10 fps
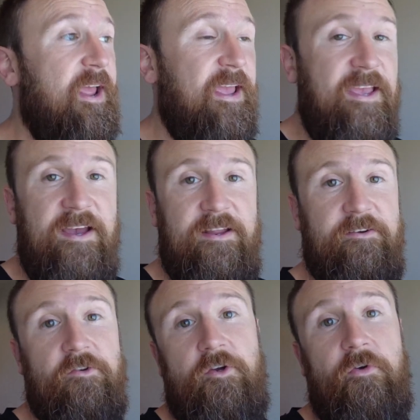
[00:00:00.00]
And
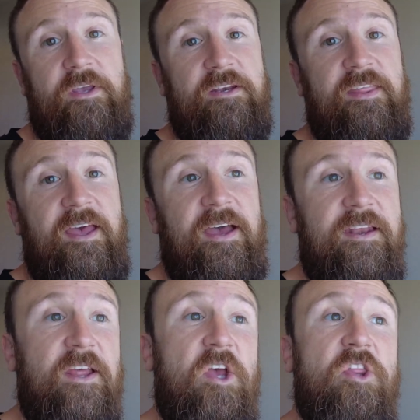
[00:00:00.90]
going into
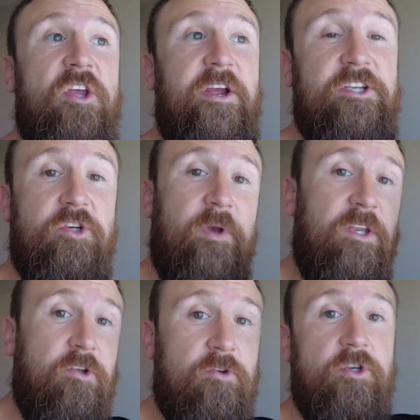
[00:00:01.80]
that, their HOA
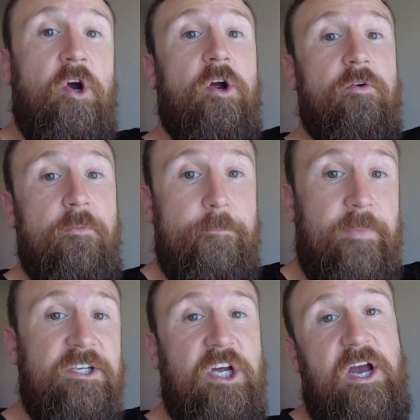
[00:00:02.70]
dues are
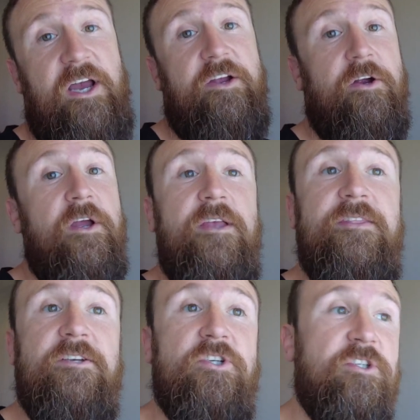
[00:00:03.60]
much higher
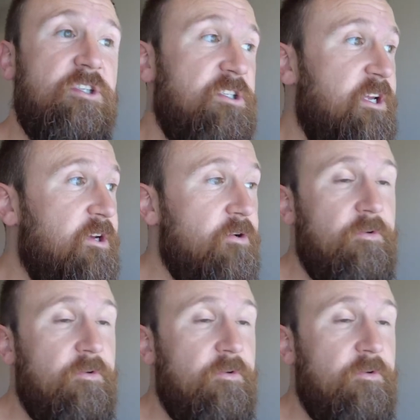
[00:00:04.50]
than just standard